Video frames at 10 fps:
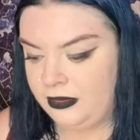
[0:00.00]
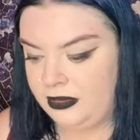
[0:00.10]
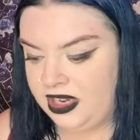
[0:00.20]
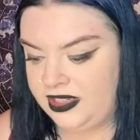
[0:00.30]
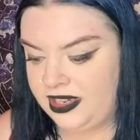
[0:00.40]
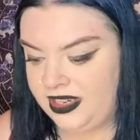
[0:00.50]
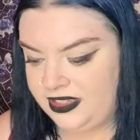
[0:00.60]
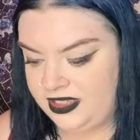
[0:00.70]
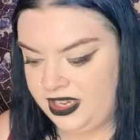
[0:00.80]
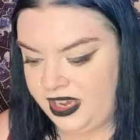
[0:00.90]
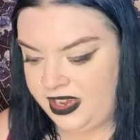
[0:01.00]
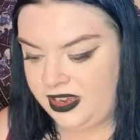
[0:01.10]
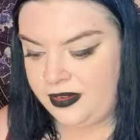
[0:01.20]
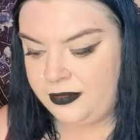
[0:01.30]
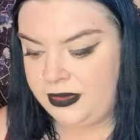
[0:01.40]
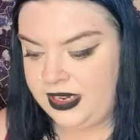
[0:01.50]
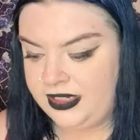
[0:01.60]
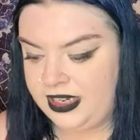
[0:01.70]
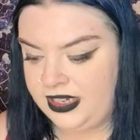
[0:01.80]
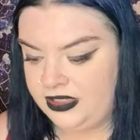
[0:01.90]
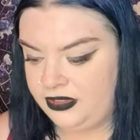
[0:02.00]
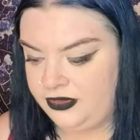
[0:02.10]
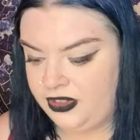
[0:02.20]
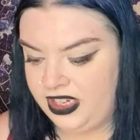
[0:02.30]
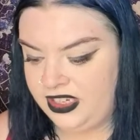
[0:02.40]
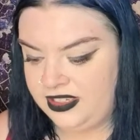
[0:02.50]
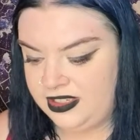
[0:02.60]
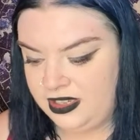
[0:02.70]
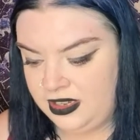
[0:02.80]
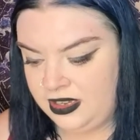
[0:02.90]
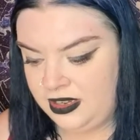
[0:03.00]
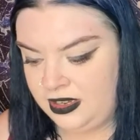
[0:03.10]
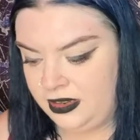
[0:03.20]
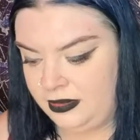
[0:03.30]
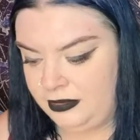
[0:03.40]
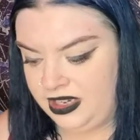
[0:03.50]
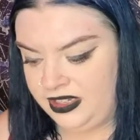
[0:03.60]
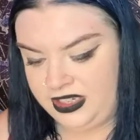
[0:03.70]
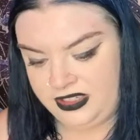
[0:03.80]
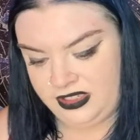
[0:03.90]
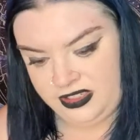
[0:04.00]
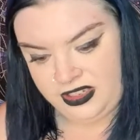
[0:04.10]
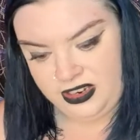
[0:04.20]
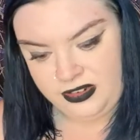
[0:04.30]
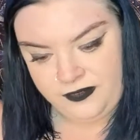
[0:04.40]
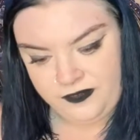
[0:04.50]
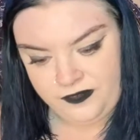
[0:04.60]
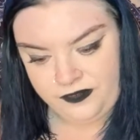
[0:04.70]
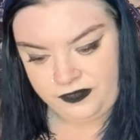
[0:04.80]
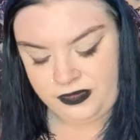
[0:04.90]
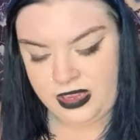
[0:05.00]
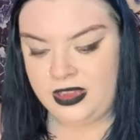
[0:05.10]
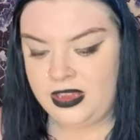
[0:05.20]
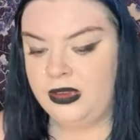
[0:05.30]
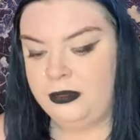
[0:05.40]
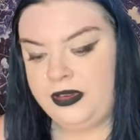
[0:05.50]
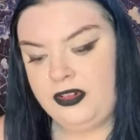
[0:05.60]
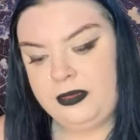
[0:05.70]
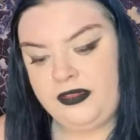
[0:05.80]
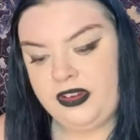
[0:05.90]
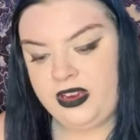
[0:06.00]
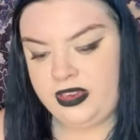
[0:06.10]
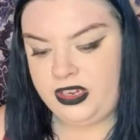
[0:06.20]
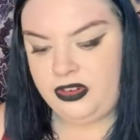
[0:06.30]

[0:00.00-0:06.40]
Mad Hatter's hair, Mad Hatter's face, and Mad Hatter's tongue. Mirror, mirror, in